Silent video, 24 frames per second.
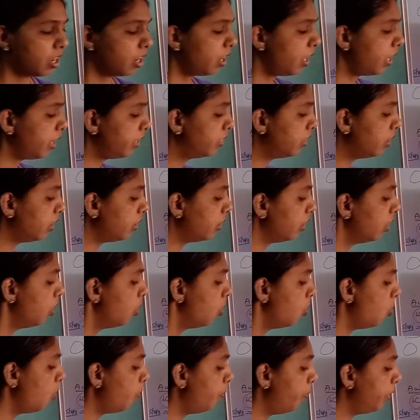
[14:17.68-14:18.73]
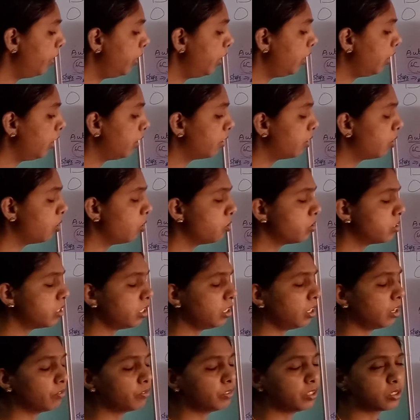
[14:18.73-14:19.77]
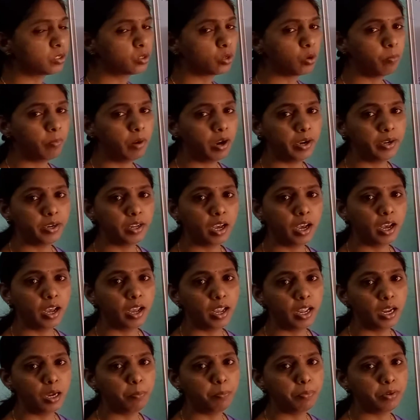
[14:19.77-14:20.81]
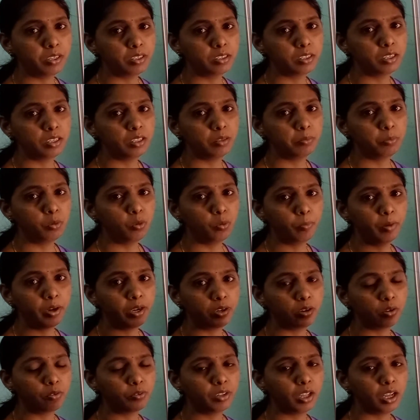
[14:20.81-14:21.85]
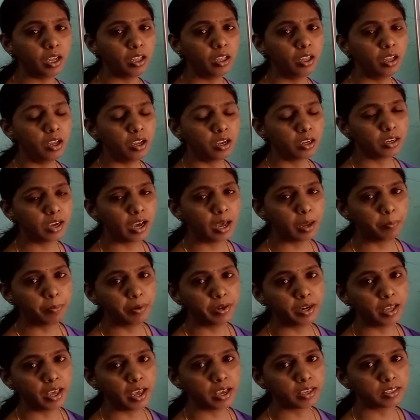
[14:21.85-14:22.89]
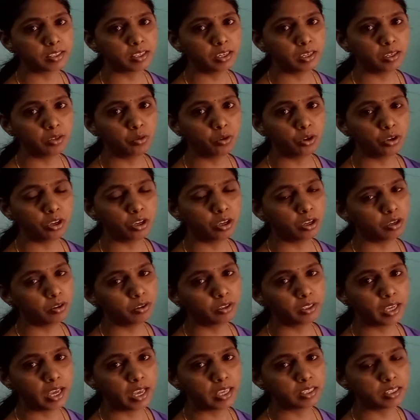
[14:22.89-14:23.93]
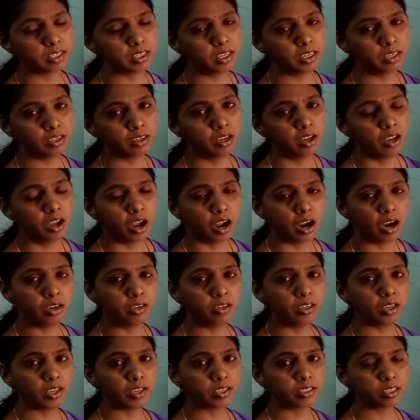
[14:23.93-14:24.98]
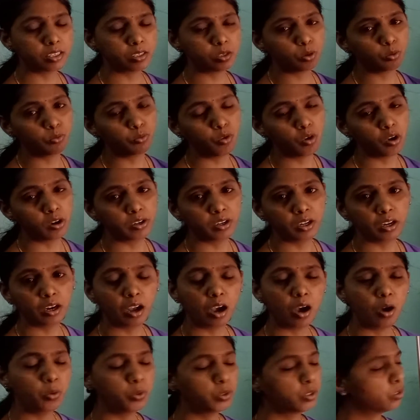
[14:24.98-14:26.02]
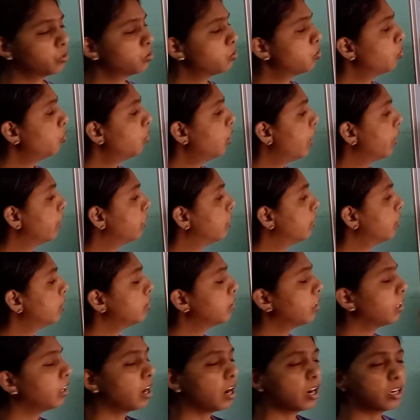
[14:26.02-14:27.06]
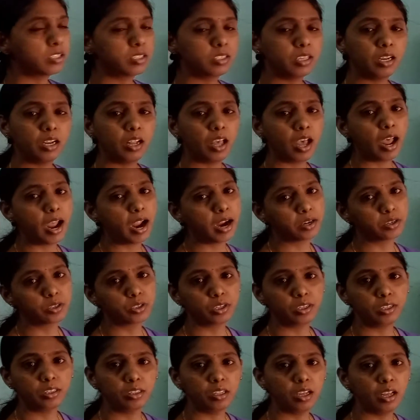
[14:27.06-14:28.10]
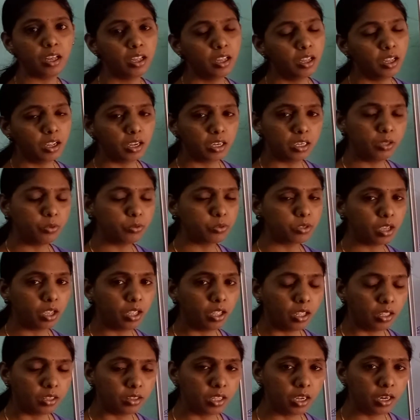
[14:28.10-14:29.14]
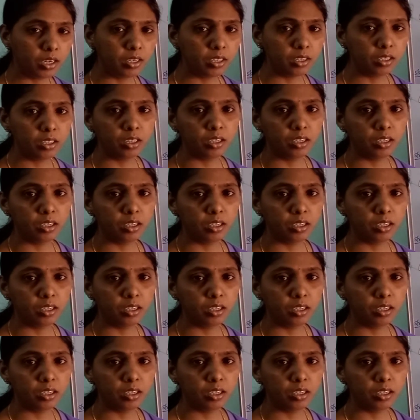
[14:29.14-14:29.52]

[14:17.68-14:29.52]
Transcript: Like that, opening and closing of the stomata help us in the movement of the carbon dioxide gas in and the excess of water out. So like that, the guard cell acts in the leaves. That